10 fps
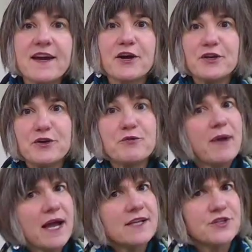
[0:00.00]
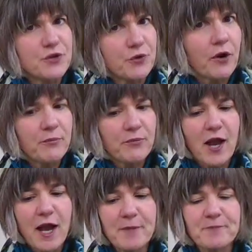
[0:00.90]
are you past your
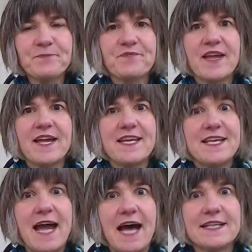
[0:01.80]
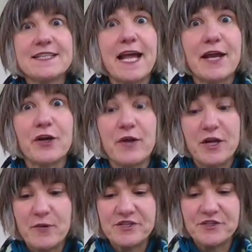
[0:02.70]
prime? Yeah, not a great
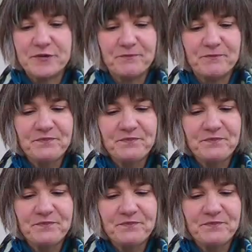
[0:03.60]
question.